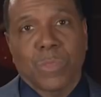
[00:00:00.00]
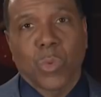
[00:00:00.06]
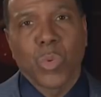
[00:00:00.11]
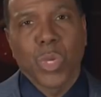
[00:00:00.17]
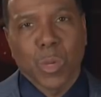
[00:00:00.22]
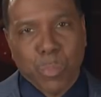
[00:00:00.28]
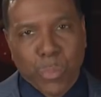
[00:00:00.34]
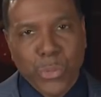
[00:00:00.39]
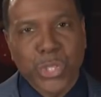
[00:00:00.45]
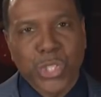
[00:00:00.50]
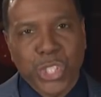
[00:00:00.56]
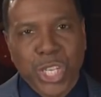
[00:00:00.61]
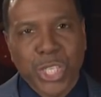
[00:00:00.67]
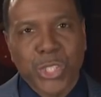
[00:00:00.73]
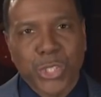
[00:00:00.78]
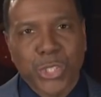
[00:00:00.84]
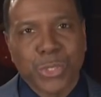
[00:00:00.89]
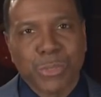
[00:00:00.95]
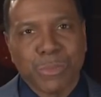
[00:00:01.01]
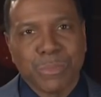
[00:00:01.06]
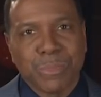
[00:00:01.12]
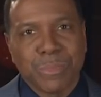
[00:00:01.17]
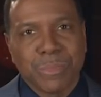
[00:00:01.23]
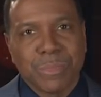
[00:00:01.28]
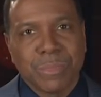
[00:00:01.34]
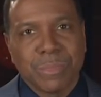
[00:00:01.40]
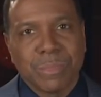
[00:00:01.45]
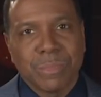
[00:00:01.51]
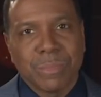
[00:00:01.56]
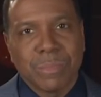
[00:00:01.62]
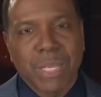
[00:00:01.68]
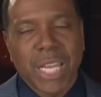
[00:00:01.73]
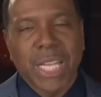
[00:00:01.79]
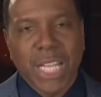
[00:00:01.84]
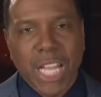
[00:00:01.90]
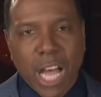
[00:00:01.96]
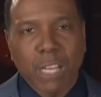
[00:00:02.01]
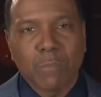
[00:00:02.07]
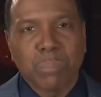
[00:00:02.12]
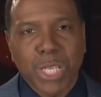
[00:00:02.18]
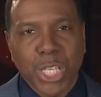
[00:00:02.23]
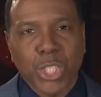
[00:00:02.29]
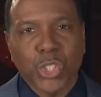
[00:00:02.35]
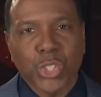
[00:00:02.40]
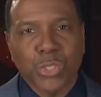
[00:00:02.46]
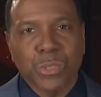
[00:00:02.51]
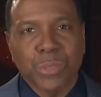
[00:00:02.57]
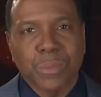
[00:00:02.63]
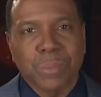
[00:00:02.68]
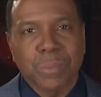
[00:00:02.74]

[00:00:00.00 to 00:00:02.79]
We appreciate you, and God bless you.